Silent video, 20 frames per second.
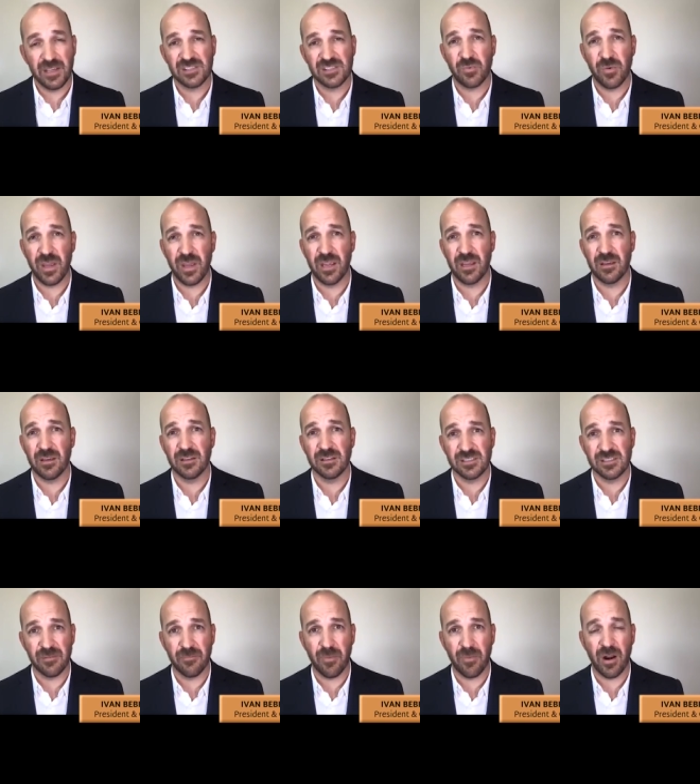swing,
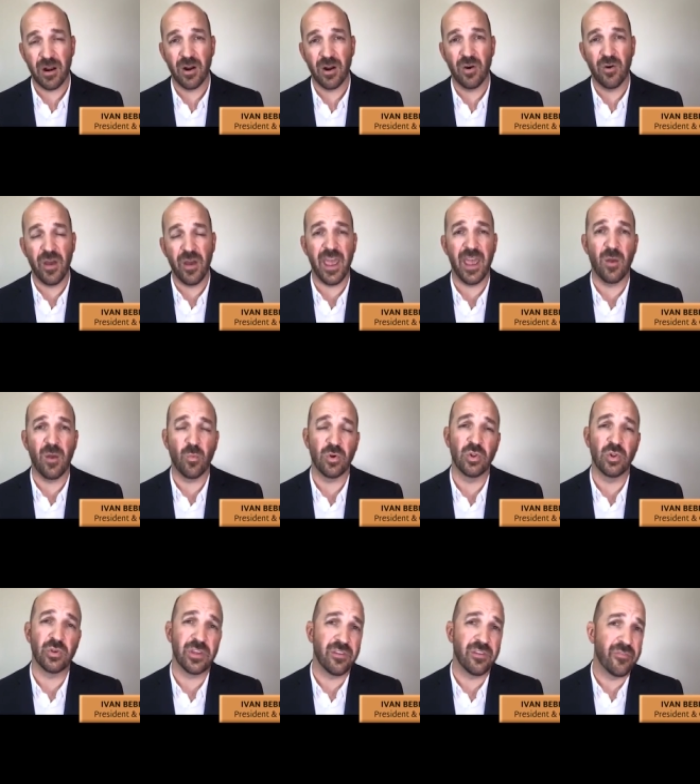Sombrero, and we're
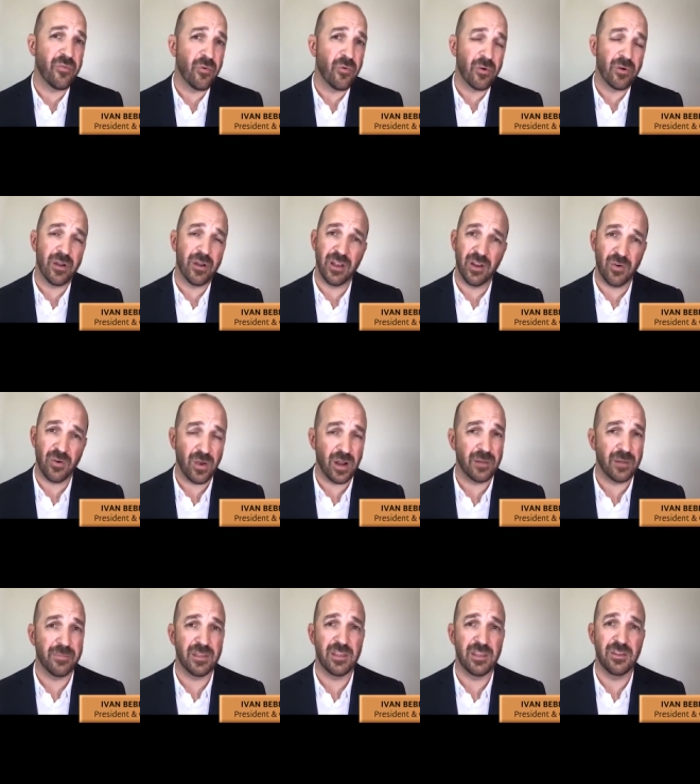looking for
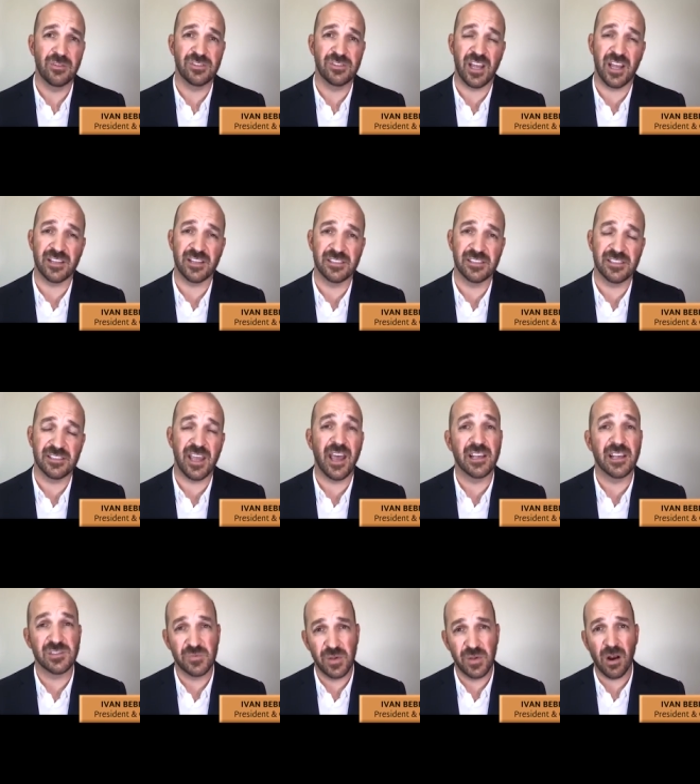incredibly huge assets
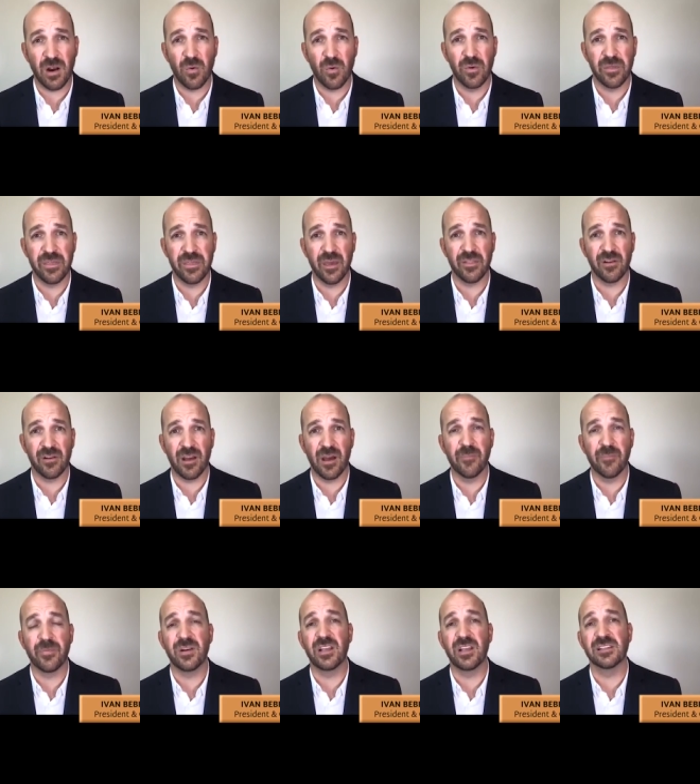as we are with the other
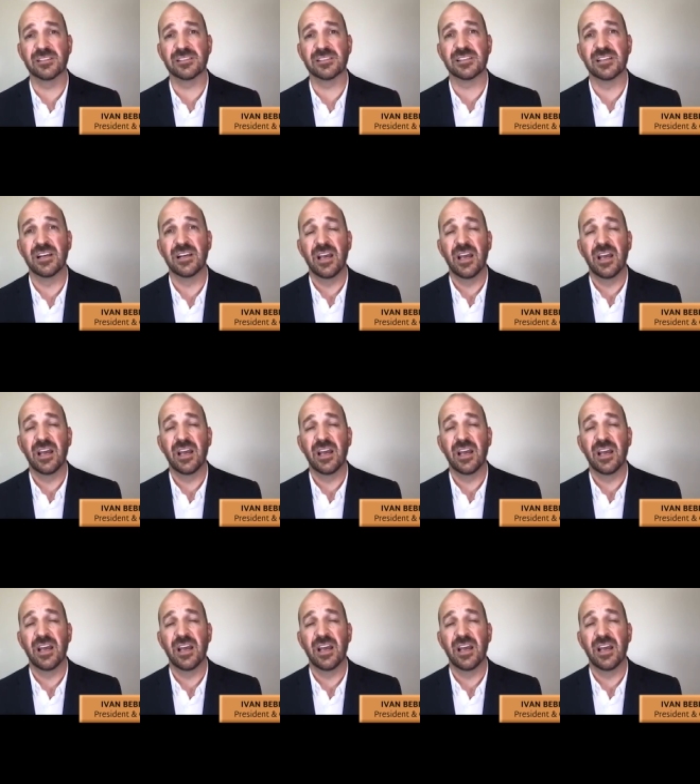companies.